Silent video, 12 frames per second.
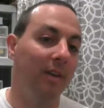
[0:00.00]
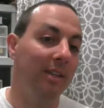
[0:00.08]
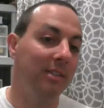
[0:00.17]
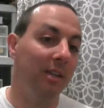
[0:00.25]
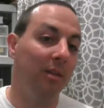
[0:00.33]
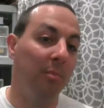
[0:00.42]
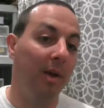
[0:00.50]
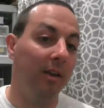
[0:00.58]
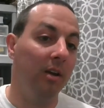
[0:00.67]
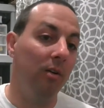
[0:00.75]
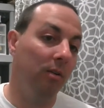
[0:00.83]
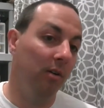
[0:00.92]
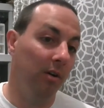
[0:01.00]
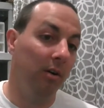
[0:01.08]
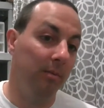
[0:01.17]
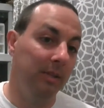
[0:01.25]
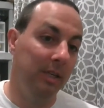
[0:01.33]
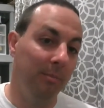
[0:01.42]
It's either Petco or
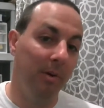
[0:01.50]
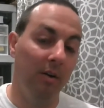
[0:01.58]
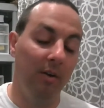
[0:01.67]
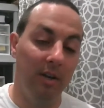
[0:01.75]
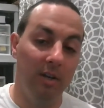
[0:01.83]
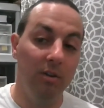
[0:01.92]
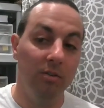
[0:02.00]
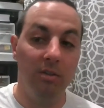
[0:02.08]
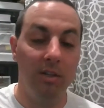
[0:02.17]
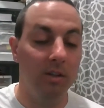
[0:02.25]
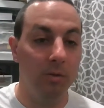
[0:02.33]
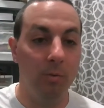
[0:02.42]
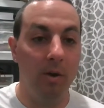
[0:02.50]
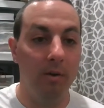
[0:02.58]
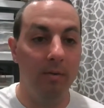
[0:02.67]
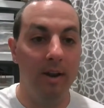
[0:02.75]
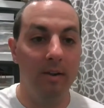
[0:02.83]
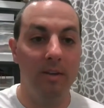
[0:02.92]
Home Depot, and usually there's one
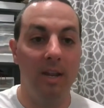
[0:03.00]
around.